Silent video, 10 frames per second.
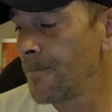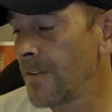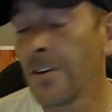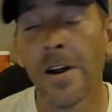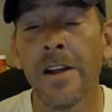
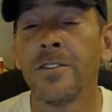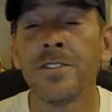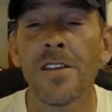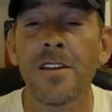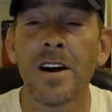there's
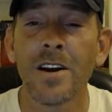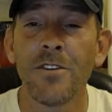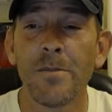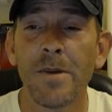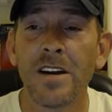nothing I can
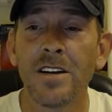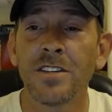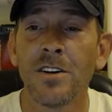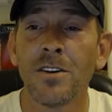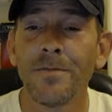do about it.
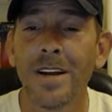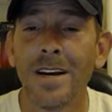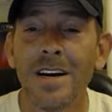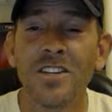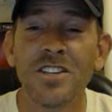So
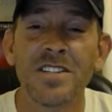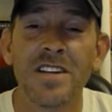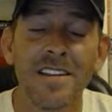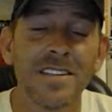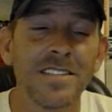just
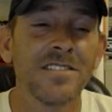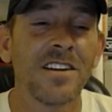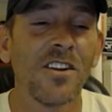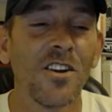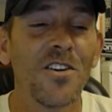take this as a
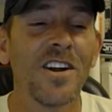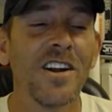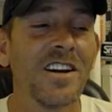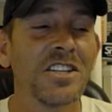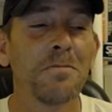
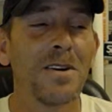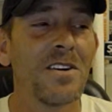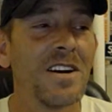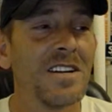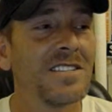learning
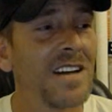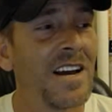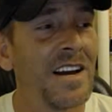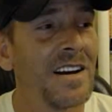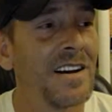experience,
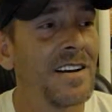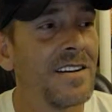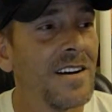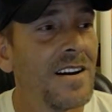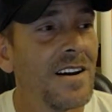and
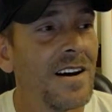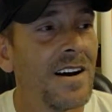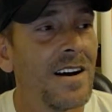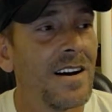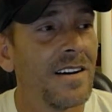
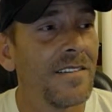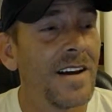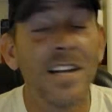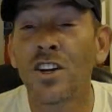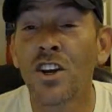
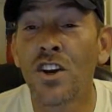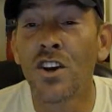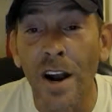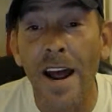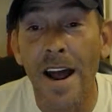it's
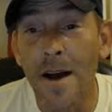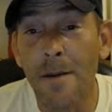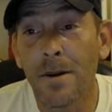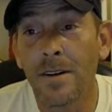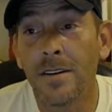gonna
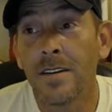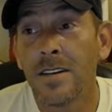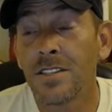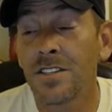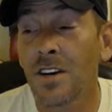happen.
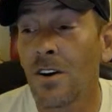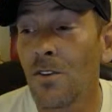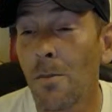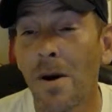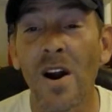So
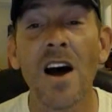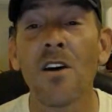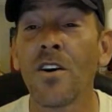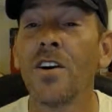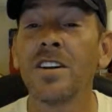no matter
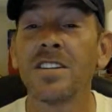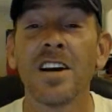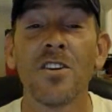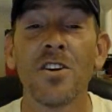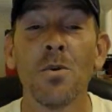how good a
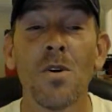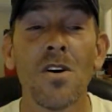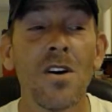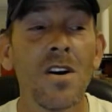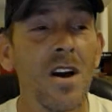seller you
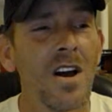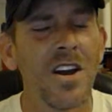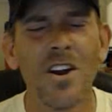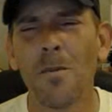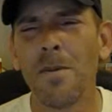are,
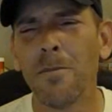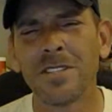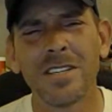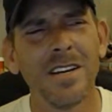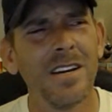you know, people
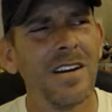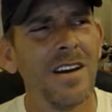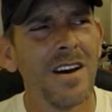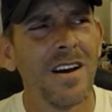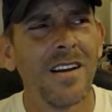see,
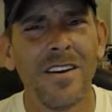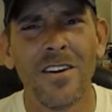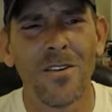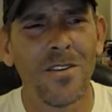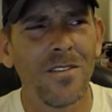you
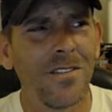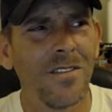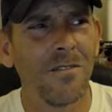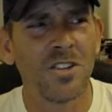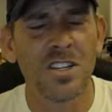know,
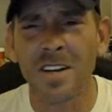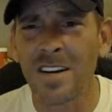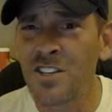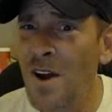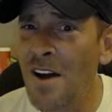just
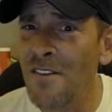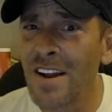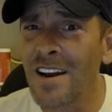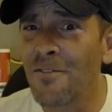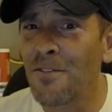because you have a
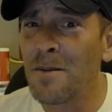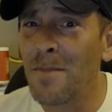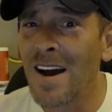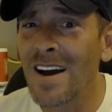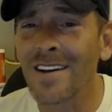negative
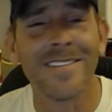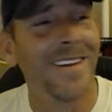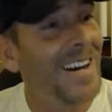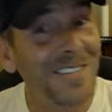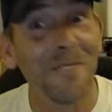feedback
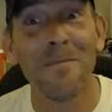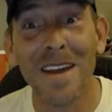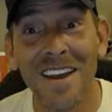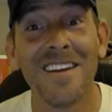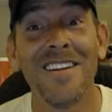doesn't
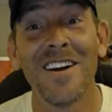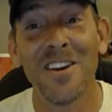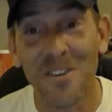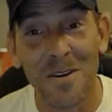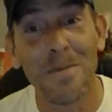mean that you're a